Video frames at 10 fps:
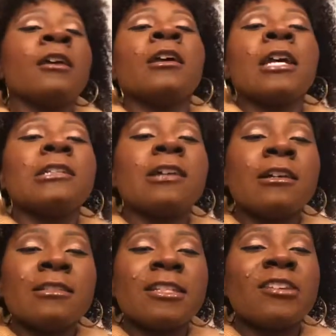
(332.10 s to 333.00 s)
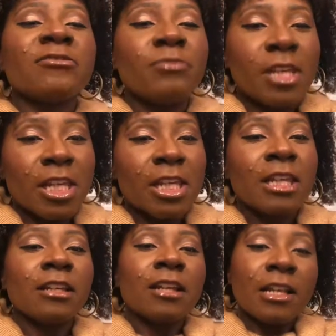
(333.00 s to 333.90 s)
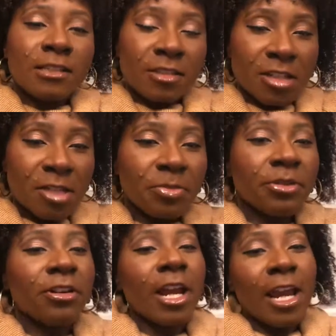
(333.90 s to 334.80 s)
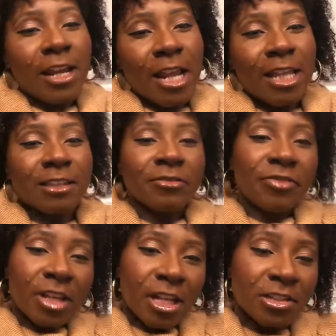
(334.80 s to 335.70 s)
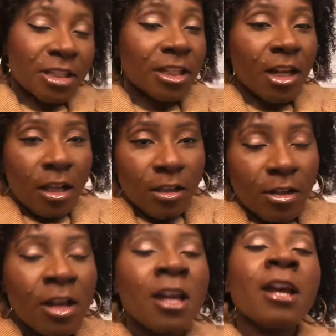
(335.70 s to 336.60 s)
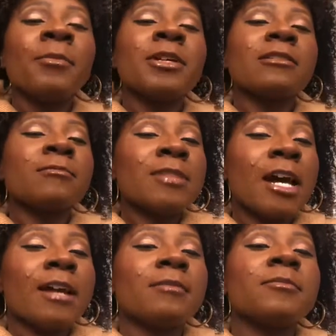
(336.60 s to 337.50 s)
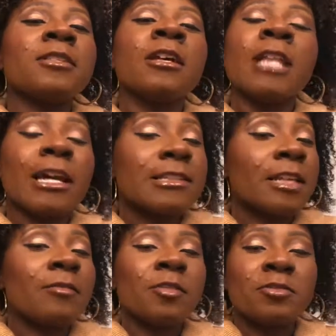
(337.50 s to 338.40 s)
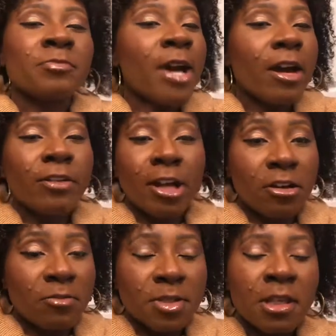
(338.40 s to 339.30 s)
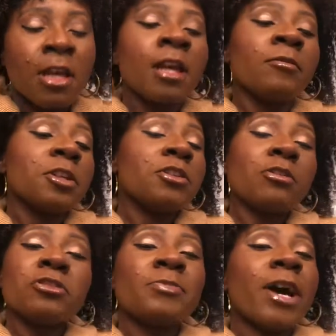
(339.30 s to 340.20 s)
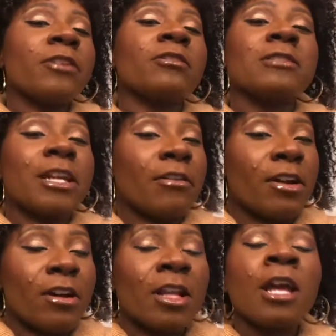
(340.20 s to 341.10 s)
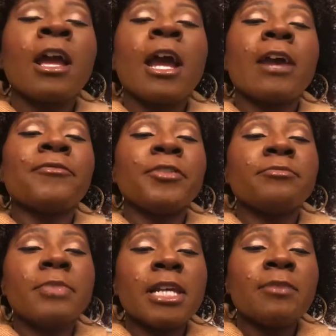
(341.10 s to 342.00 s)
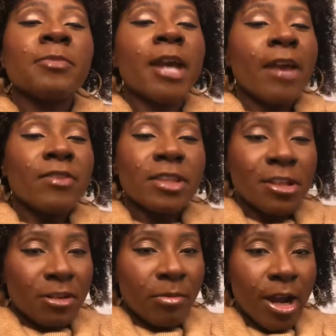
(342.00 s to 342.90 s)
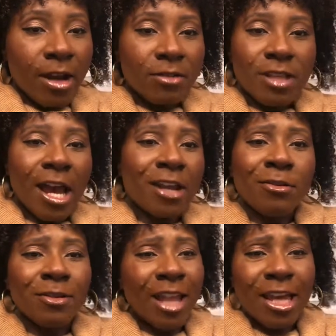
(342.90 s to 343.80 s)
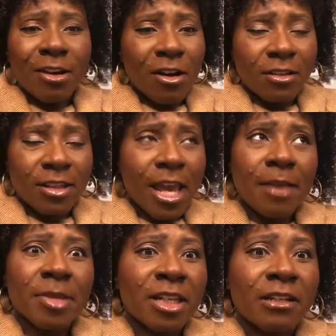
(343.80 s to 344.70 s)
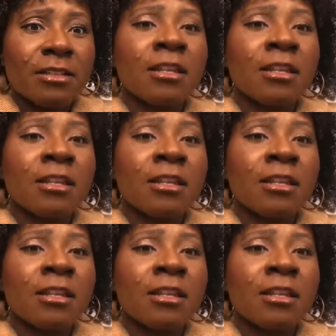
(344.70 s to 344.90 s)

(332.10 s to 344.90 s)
it does give me, it's cheaper and I like the finish, like the color. But sometimes, like I said, using powder helps. When you don't use powder, it looks like crayon. And for me, having thinner brows, I don't like all of that because